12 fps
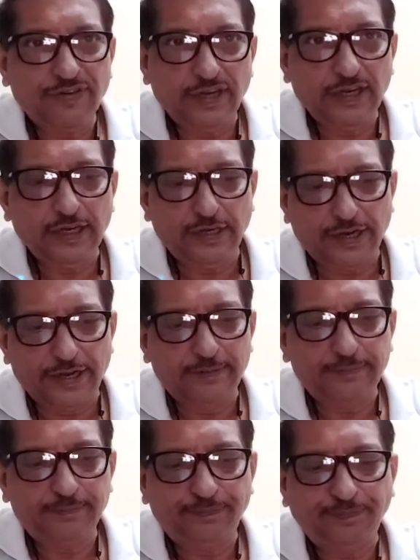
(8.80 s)
Elia.
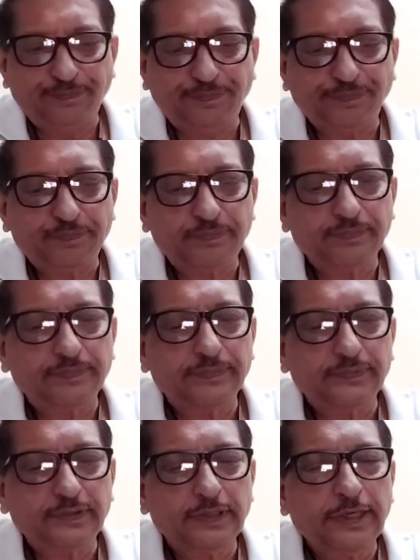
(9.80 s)

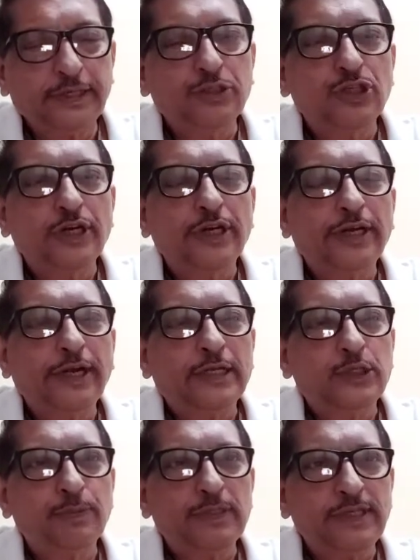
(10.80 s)
It
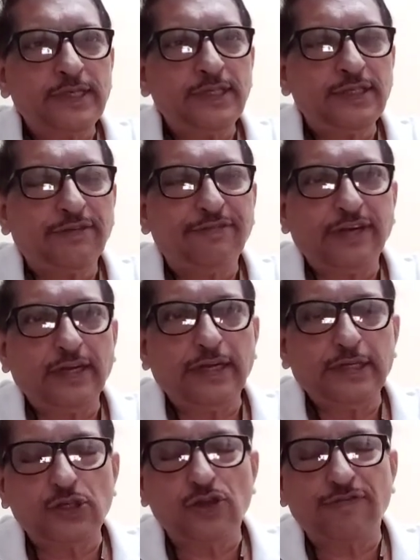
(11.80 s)
expresses the
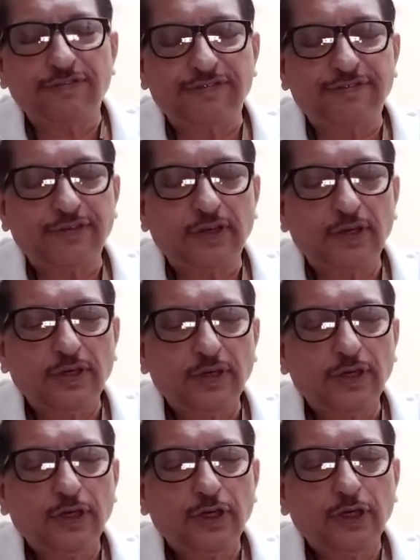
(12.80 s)
feelings of
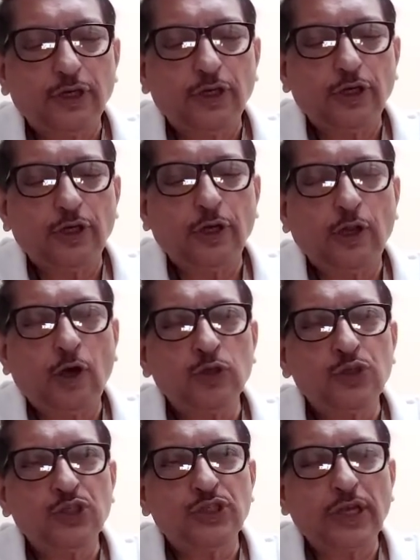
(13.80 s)

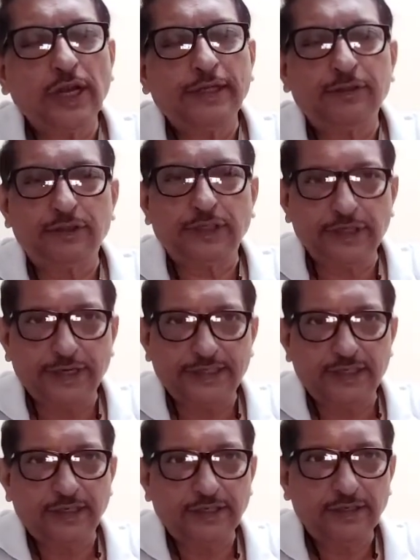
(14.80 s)
loss and
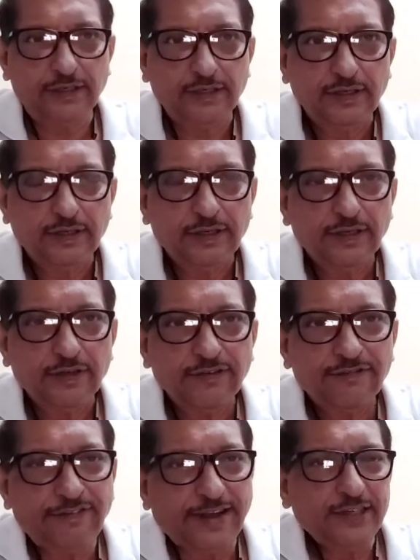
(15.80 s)
regret
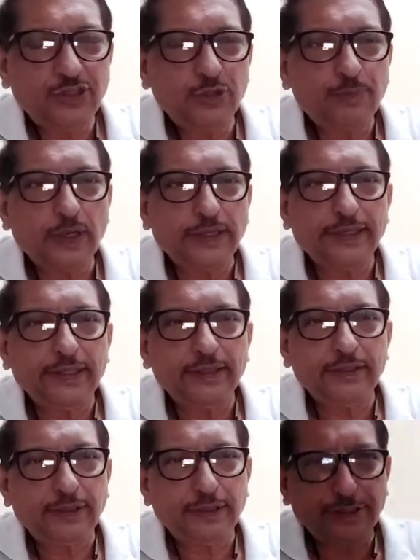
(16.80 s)
faced by
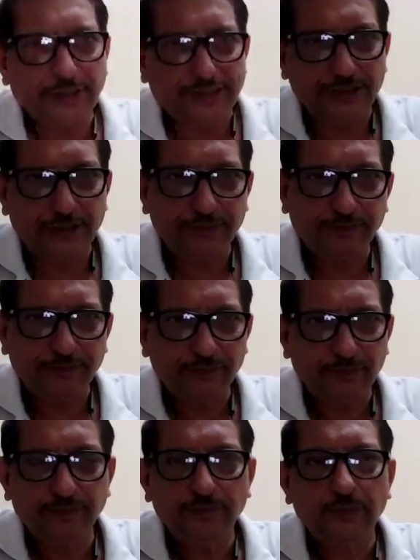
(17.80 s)
the narrator.
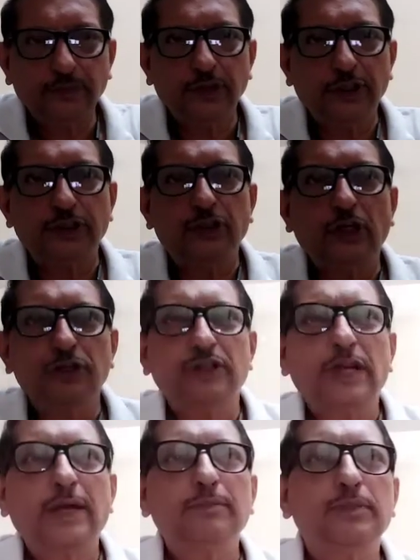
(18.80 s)
Here Charles
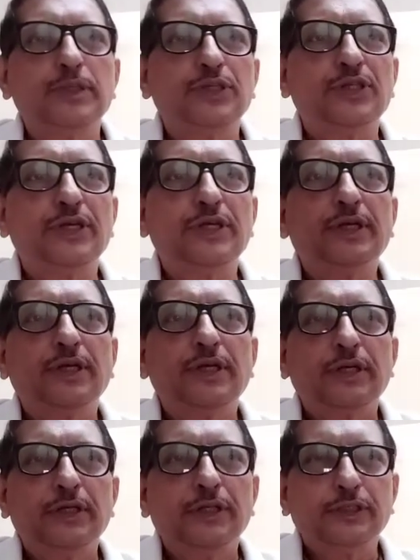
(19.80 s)
Lamb is the
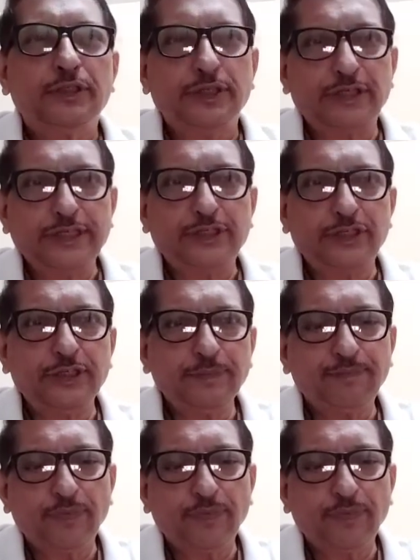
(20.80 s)
narrator